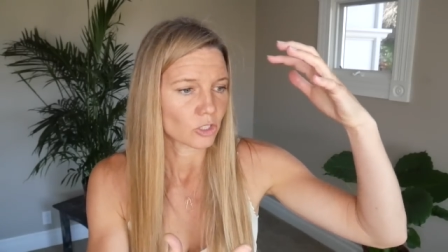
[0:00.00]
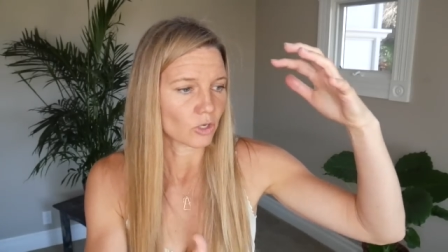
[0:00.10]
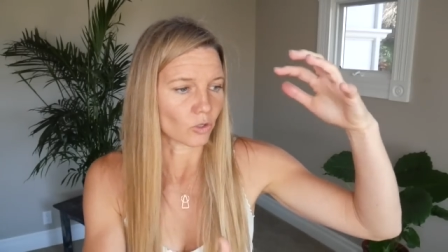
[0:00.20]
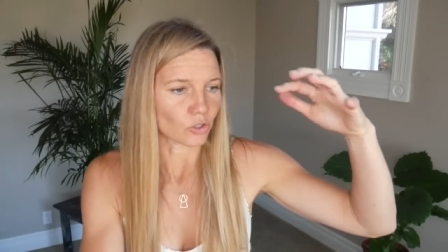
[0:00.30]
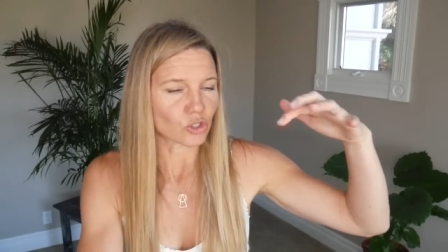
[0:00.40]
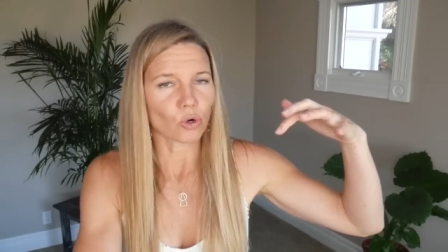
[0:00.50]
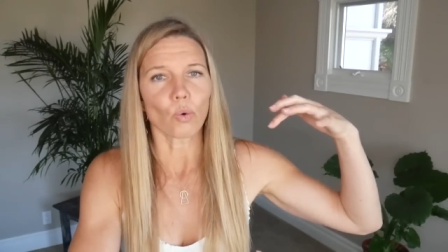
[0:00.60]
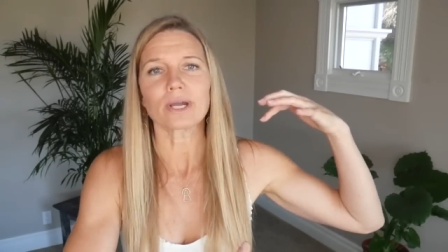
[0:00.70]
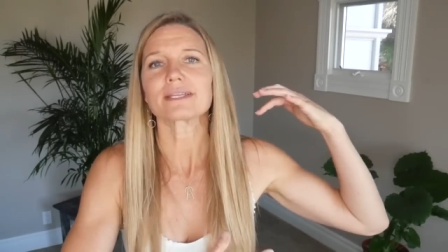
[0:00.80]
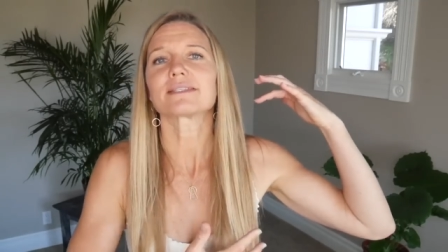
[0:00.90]
or
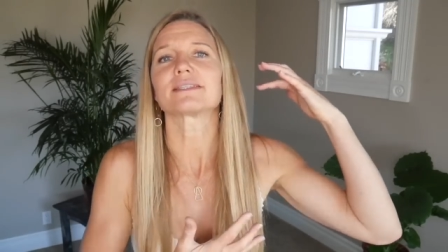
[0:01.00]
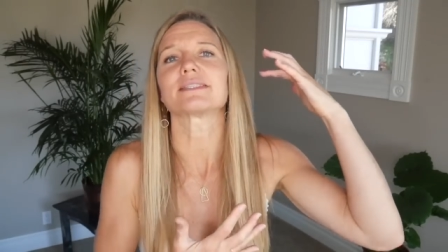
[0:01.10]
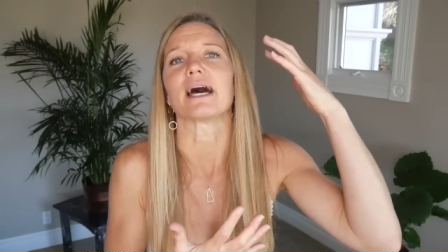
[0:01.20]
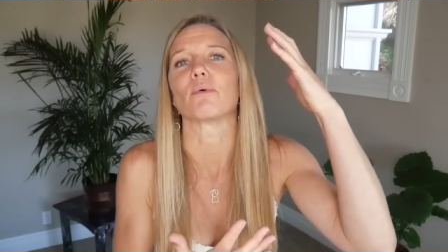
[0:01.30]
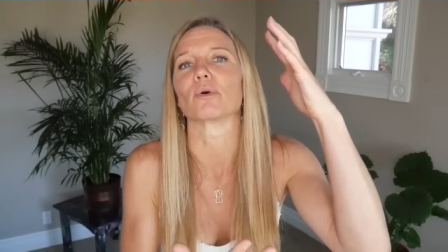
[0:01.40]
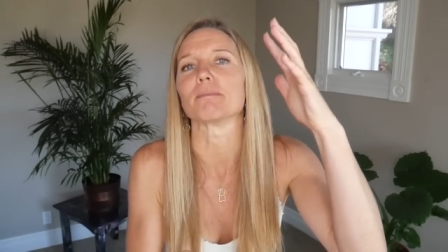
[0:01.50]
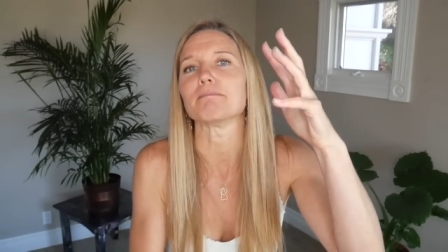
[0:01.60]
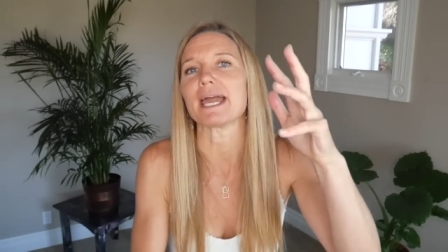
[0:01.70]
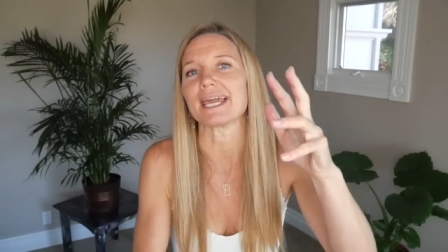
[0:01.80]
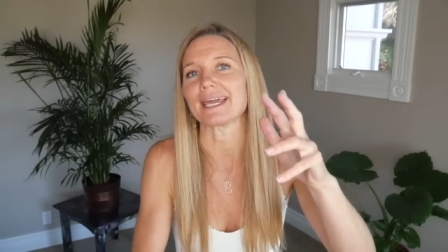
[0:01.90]
choices that were
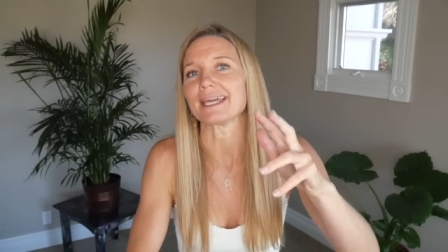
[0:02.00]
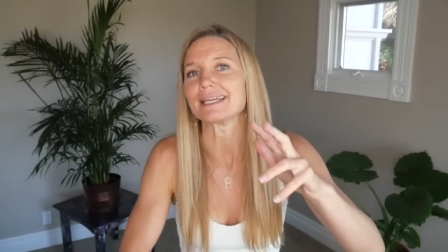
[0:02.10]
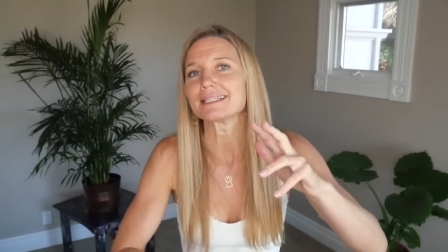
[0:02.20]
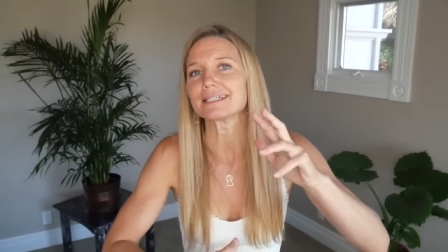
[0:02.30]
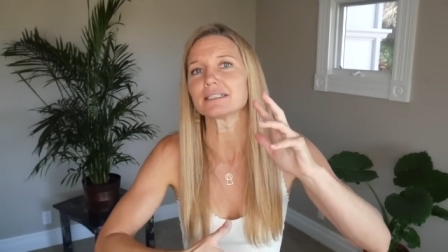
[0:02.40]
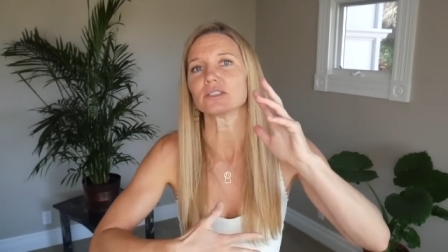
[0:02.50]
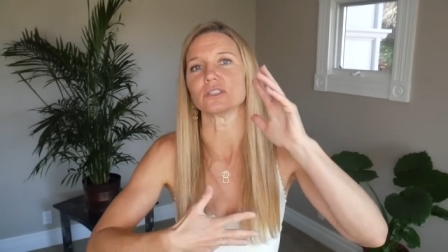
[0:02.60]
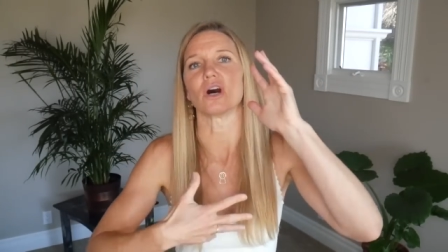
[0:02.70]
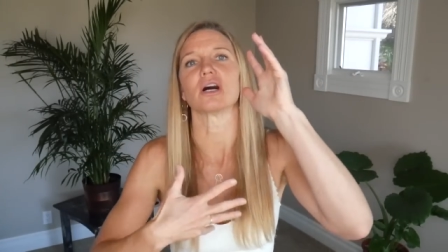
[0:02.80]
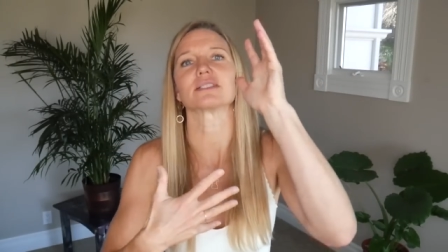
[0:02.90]
made
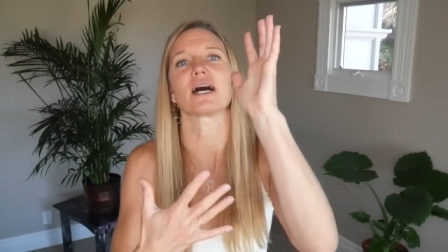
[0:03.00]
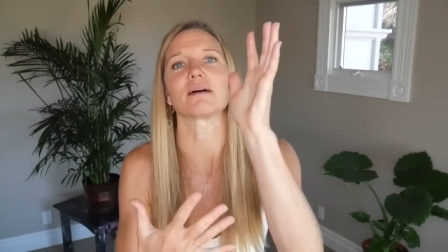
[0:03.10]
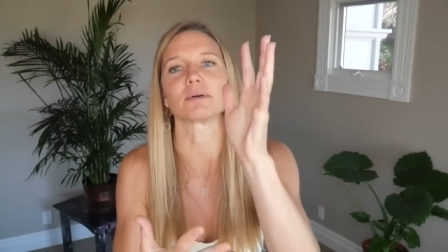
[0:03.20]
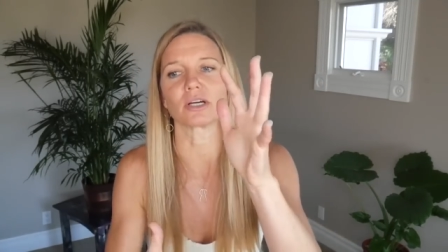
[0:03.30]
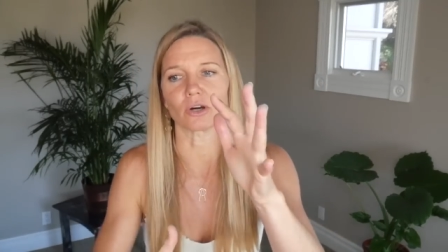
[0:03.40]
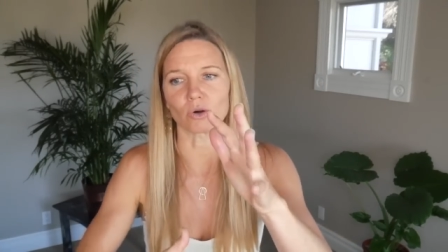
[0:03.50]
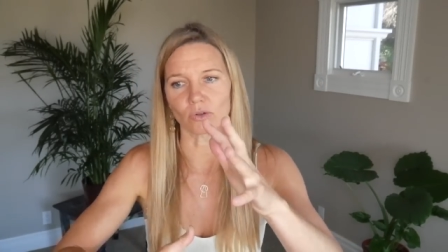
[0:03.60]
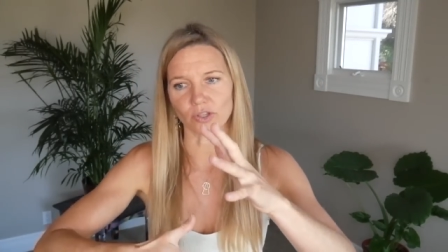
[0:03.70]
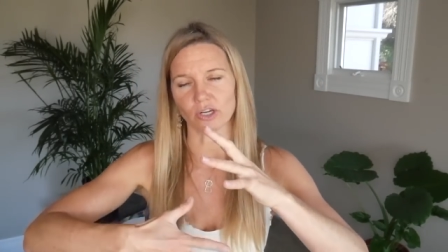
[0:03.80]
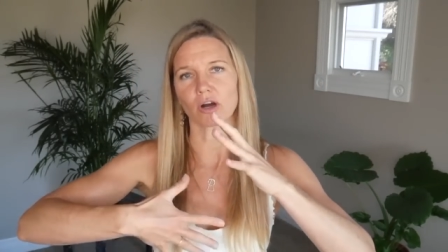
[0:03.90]
long time ago,
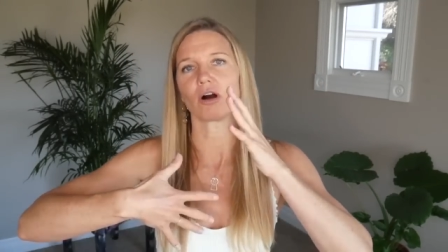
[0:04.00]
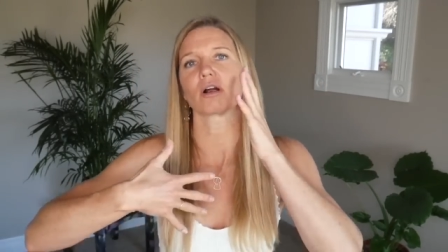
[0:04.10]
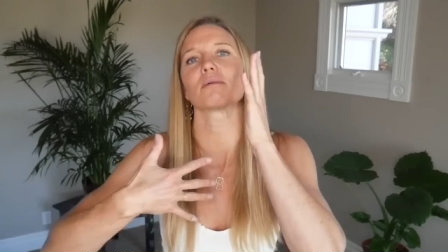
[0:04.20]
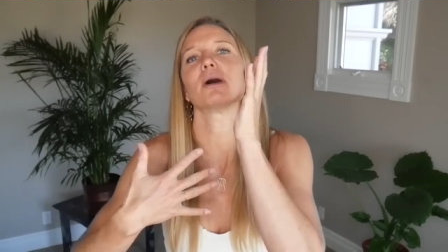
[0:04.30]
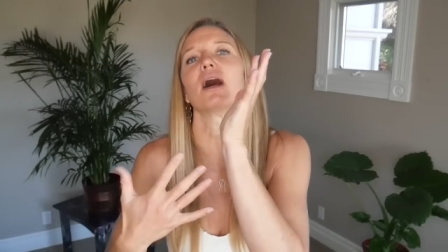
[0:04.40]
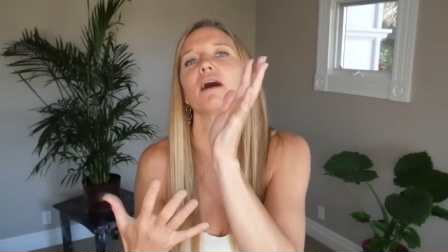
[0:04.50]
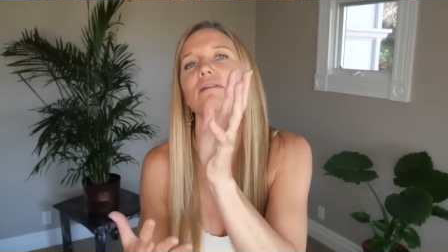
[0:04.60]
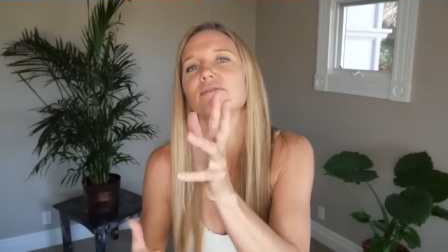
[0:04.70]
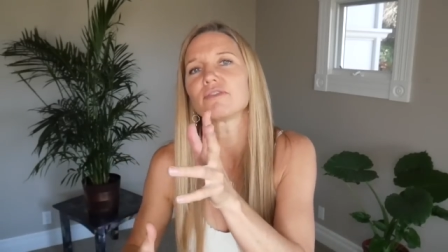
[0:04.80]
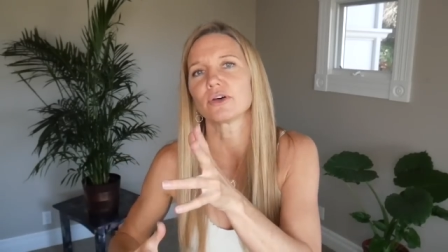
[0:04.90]
the karma
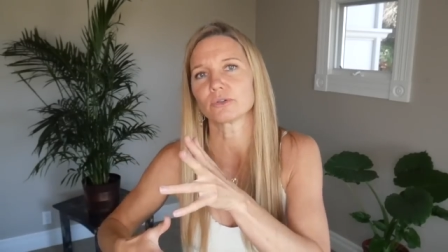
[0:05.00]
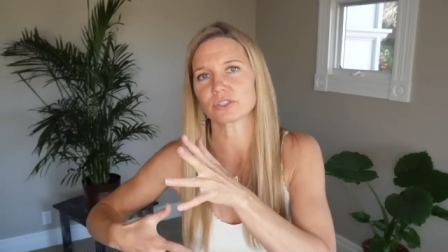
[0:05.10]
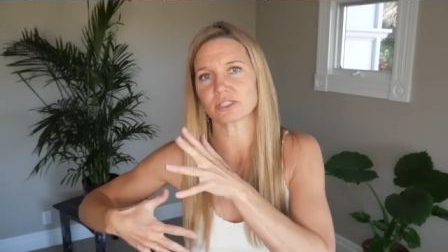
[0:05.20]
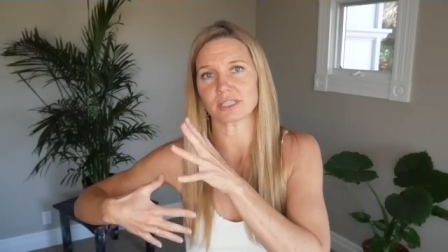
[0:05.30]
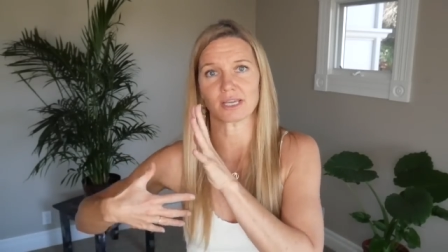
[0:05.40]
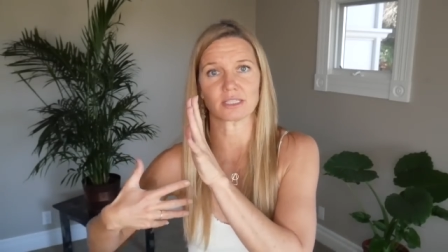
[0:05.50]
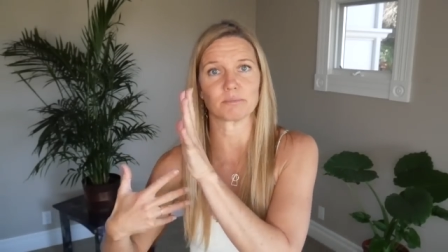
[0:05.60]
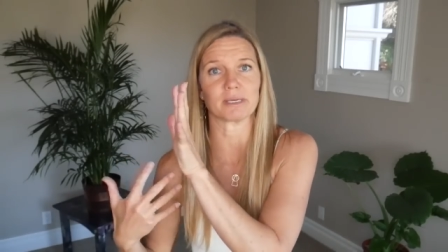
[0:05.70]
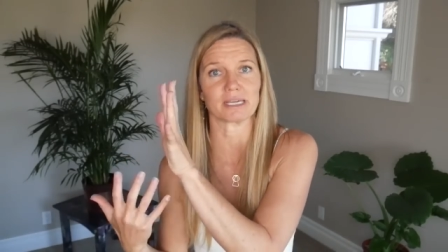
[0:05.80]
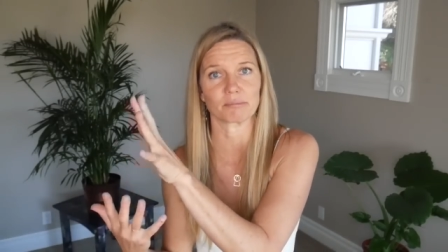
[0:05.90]
of those things
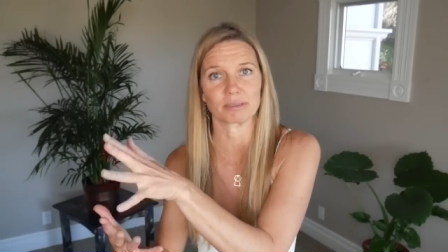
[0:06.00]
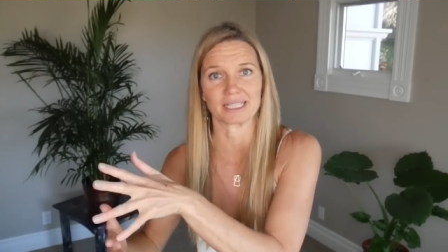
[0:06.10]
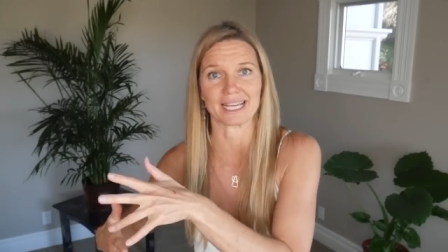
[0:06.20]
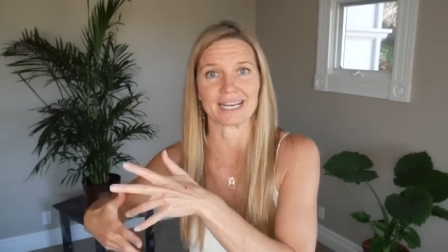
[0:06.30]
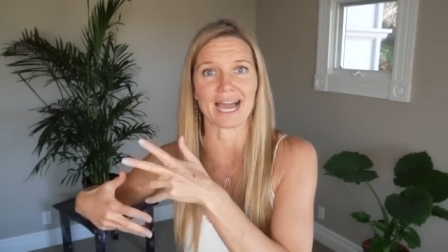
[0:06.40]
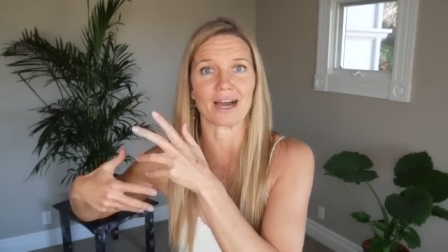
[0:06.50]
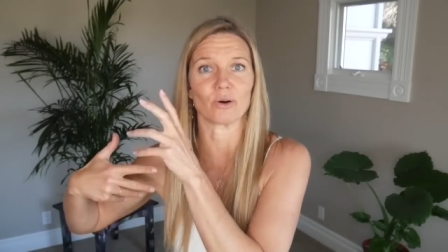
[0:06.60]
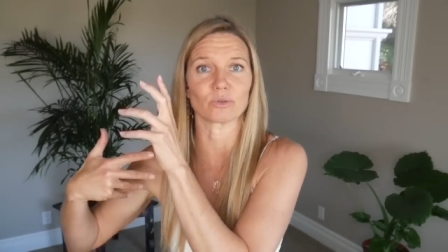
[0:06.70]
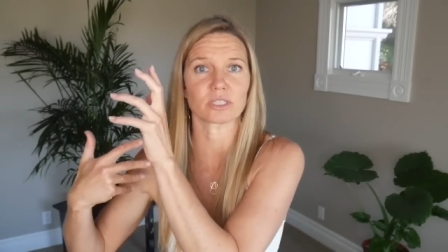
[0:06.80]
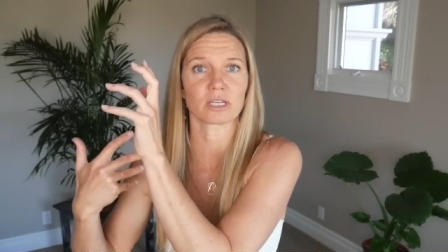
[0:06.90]
being played
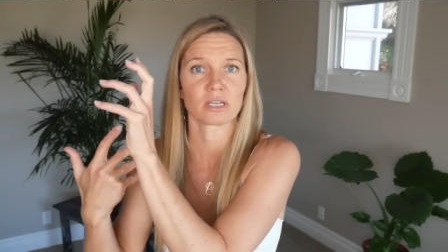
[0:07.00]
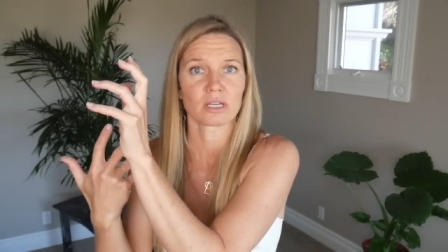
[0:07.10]
out